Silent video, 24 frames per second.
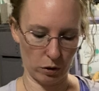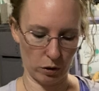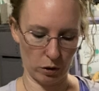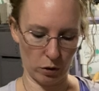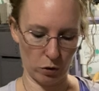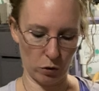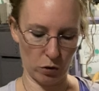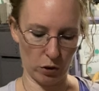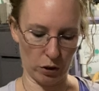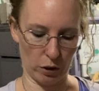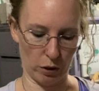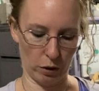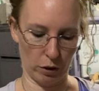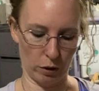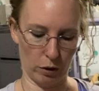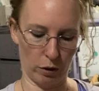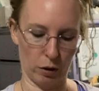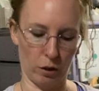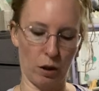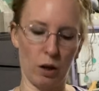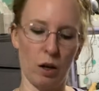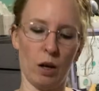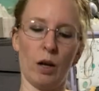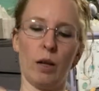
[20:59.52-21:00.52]
There's a
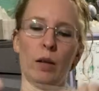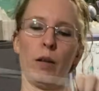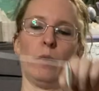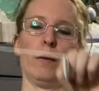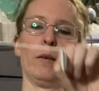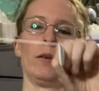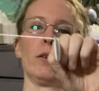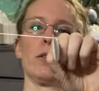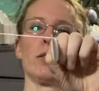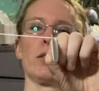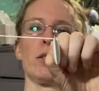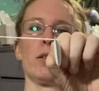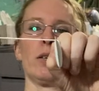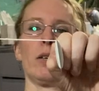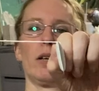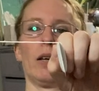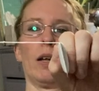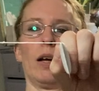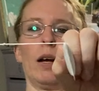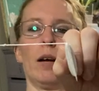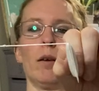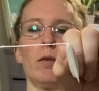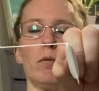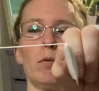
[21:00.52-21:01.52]
knot in this. Look at
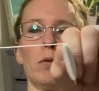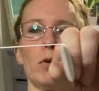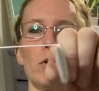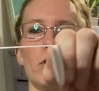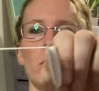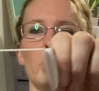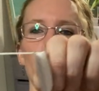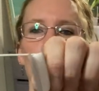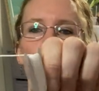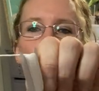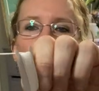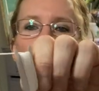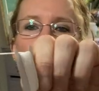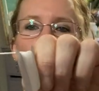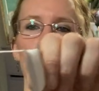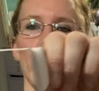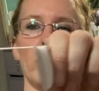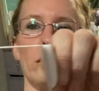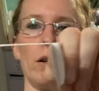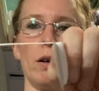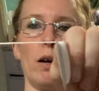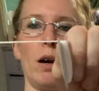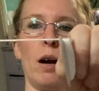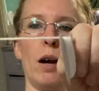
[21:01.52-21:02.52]
that. First one, there's a
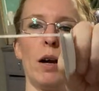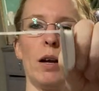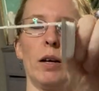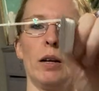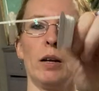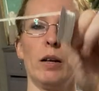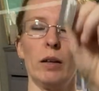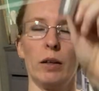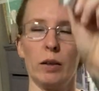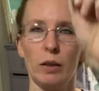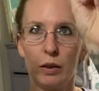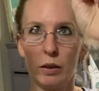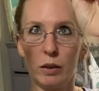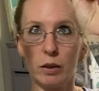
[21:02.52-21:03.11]
knot in it.